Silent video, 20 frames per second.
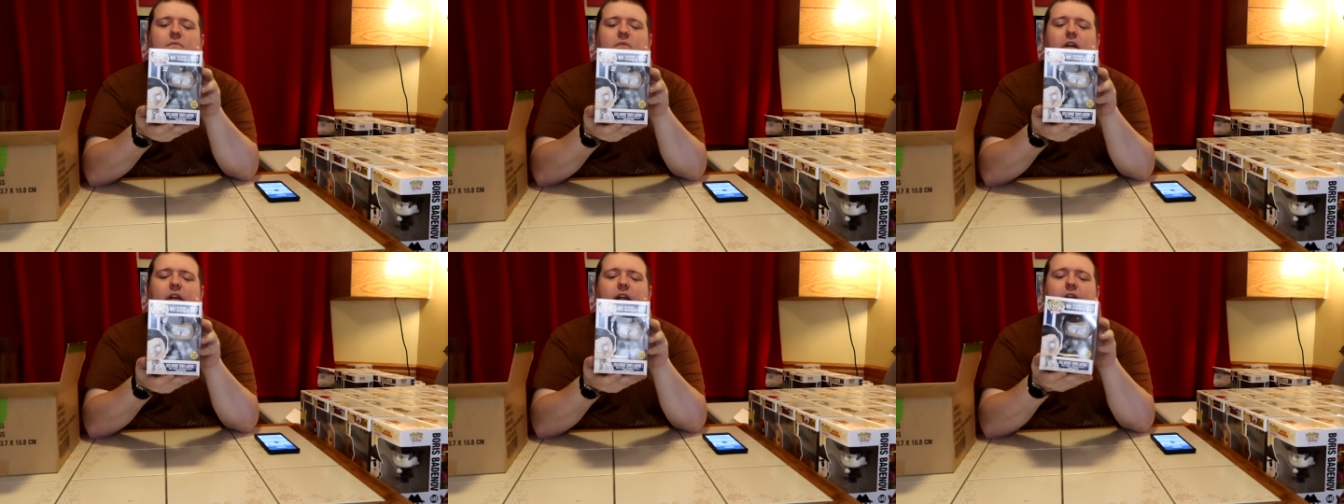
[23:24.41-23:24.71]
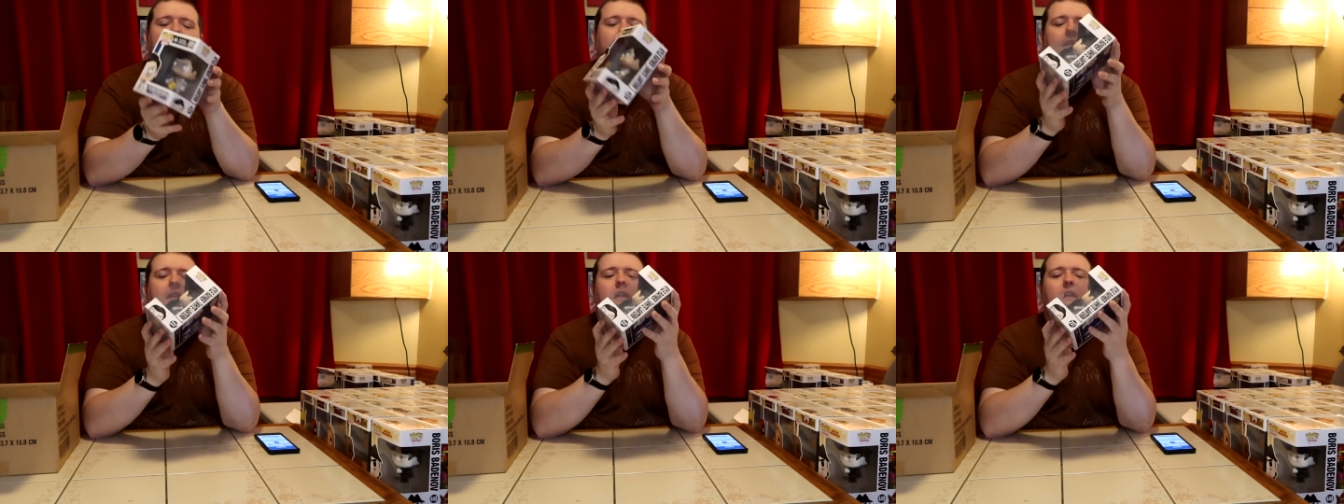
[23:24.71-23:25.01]
All
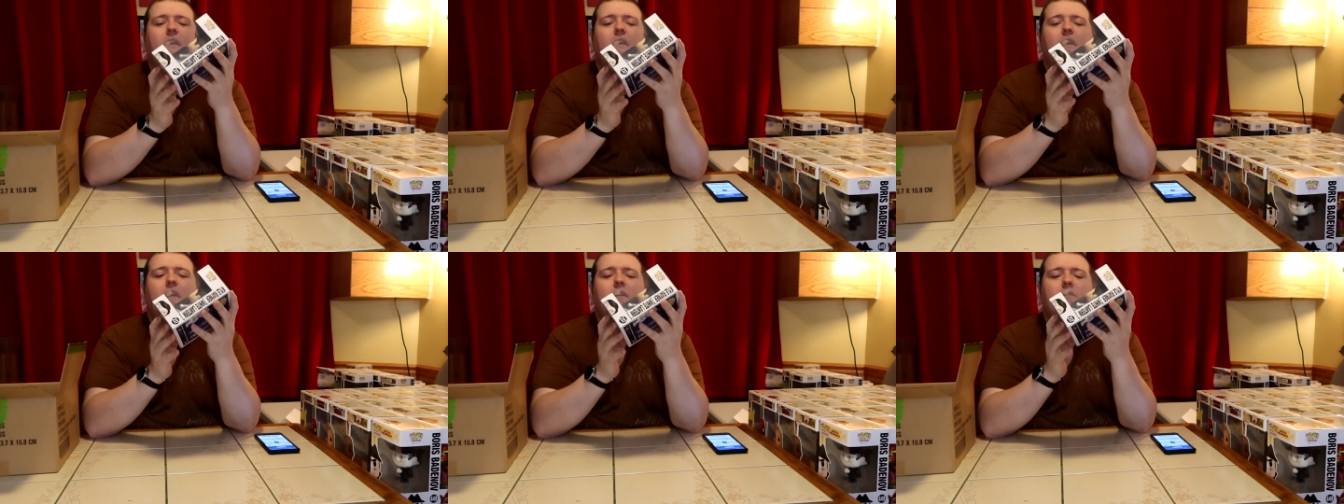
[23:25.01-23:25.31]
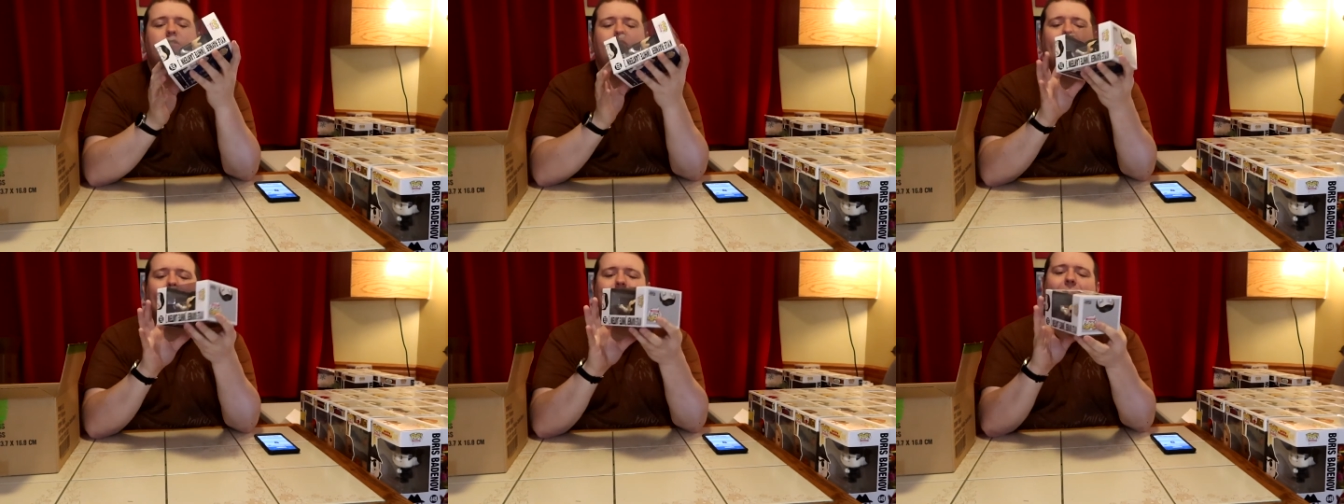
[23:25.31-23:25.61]
right.
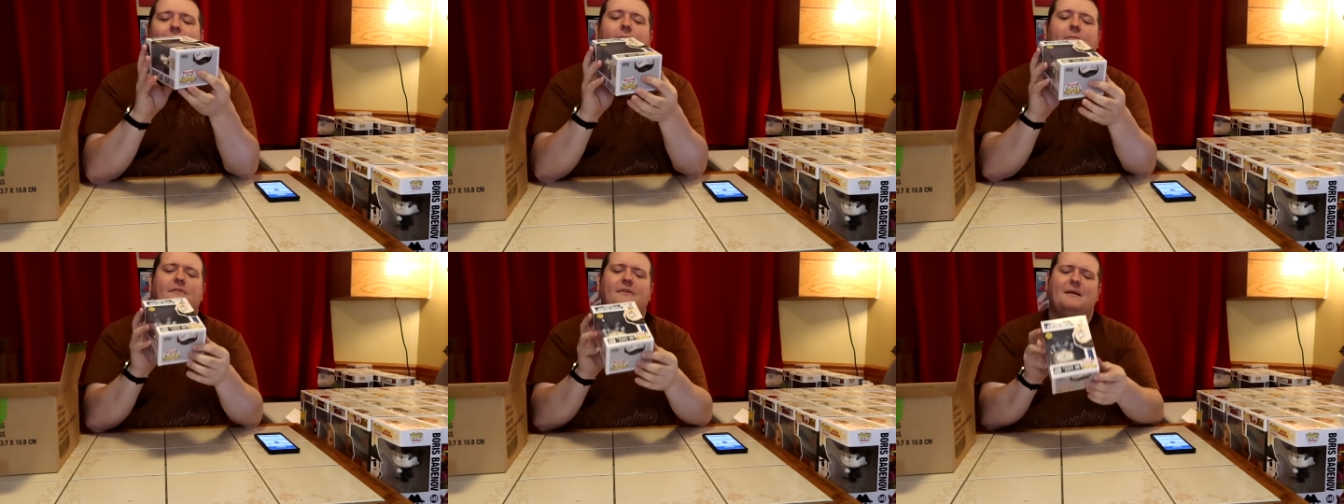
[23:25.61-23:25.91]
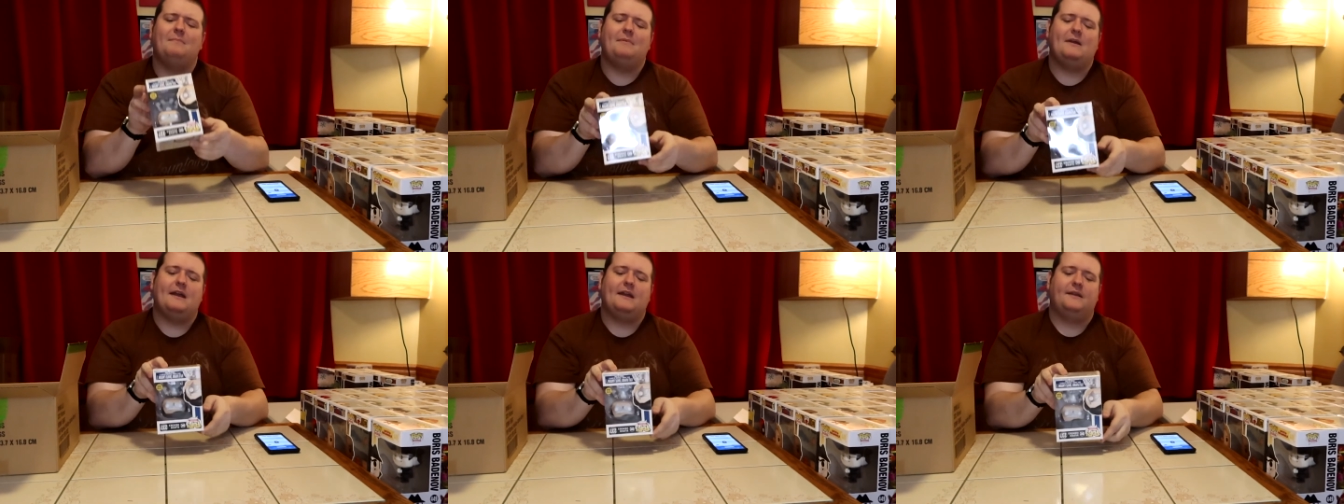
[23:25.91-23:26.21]
Check them out and be
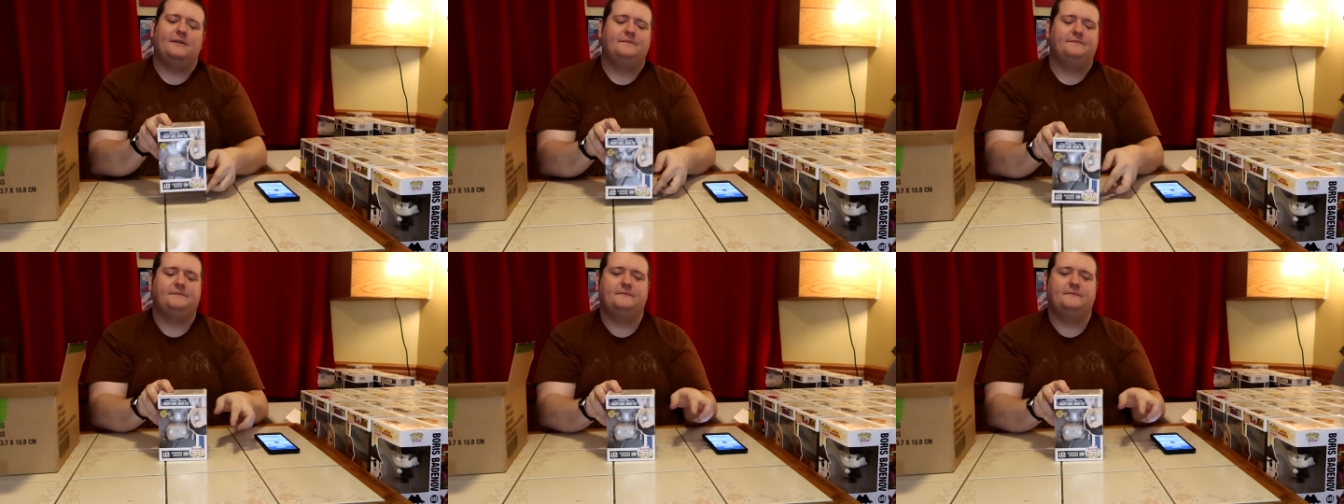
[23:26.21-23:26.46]
right back.